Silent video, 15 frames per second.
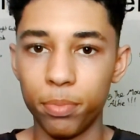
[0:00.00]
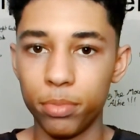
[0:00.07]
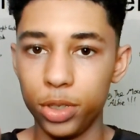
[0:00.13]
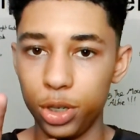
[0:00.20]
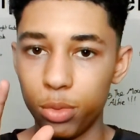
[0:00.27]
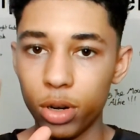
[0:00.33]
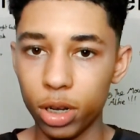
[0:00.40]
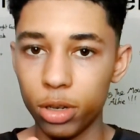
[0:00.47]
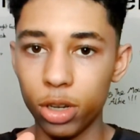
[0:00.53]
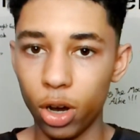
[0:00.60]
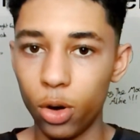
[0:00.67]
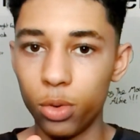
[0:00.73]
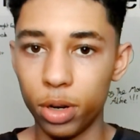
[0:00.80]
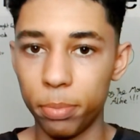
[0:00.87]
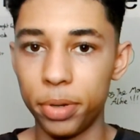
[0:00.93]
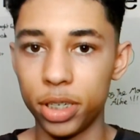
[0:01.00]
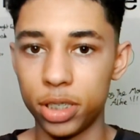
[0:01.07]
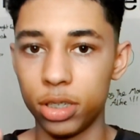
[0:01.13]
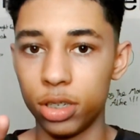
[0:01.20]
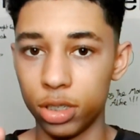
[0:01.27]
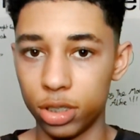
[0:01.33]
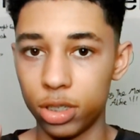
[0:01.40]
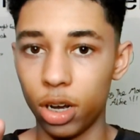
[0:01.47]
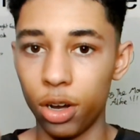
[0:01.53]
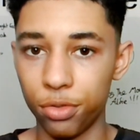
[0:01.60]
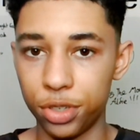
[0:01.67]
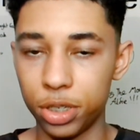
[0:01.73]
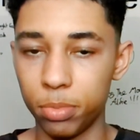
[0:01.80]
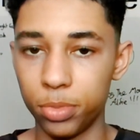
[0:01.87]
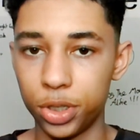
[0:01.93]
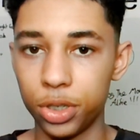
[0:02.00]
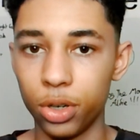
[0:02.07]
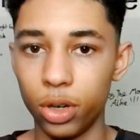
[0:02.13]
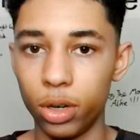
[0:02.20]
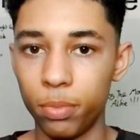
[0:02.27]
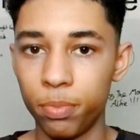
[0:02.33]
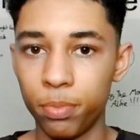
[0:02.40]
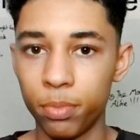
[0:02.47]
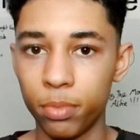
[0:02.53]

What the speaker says: You want to own a business of some sort.